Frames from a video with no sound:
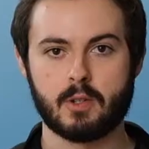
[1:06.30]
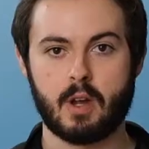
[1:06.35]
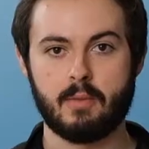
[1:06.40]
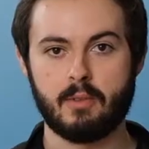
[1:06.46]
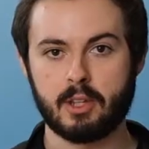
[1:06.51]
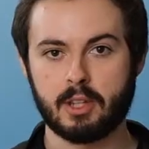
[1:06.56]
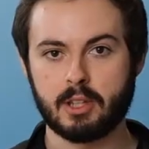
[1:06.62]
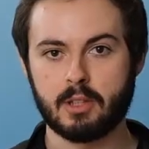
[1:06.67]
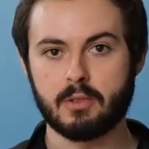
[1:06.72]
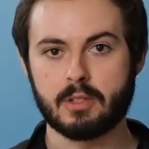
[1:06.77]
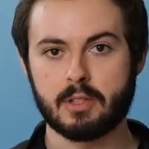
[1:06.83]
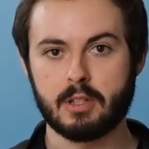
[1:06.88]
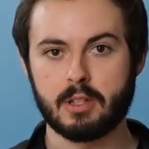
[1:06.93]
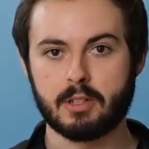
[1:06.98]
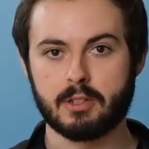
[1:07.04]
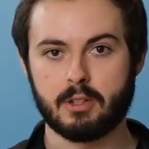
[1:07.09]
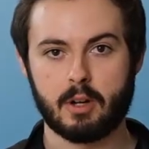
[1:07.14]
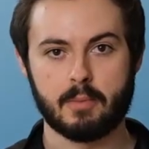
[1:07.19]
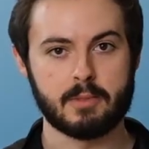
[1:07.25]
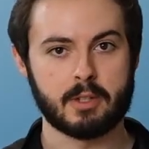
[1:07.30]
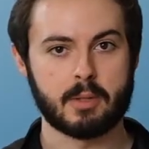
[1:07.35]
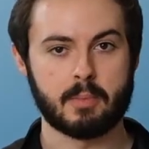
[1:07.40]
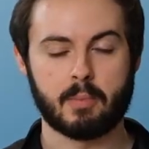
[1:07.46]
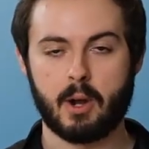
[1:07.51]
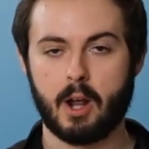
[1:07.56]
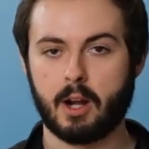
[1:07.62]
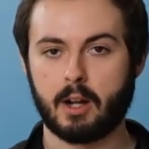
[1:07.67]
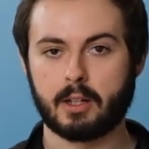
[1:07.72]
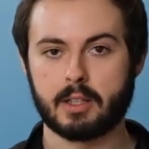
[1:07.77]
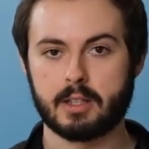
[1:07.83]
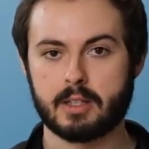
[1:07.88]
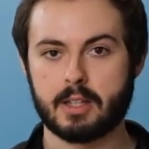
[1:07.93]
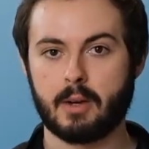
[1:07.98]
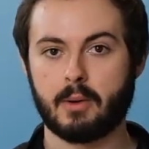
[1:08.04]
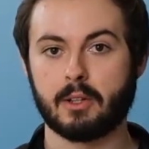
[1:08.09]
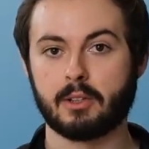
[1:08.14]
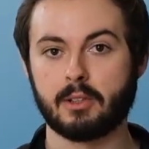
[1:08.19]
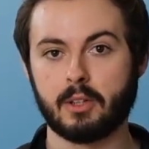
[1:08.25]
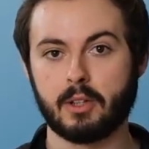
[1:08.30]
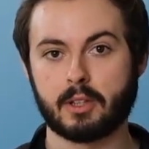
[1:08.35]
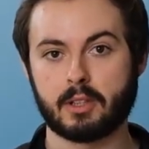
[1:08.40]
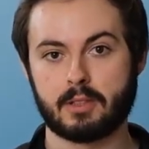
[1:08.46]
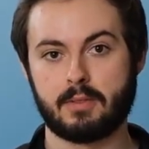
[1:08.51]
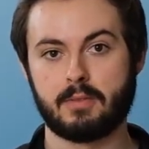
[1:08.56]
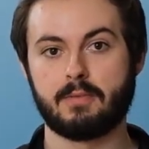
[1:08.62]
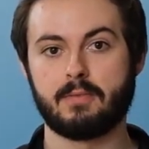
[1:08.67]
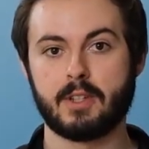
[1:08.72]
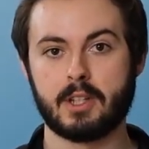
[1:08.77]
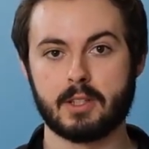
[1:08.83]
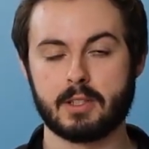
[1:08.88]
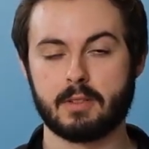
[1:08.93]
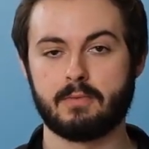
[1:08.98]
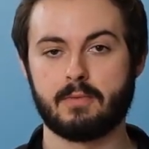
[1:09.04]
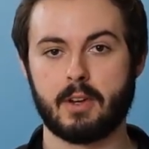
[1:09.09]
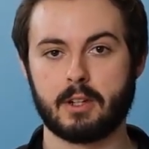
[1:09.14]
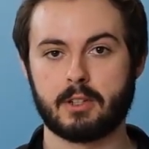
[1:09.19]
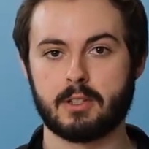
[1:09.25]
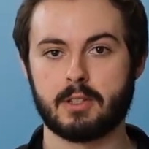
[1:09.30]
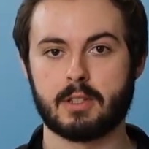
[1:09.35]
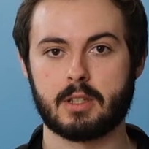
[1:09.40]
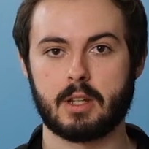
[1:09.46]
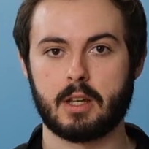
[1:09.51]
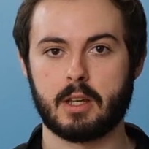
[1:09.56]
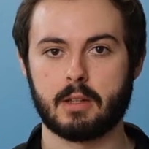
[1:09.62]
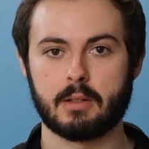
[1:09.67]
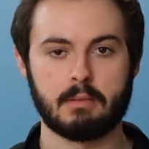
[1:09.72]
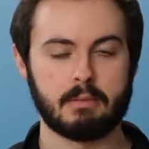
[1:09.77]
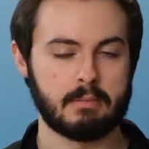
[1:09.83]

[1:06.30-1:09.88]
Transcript: everything you see in terms of the product is how it looks, feels, and functions today.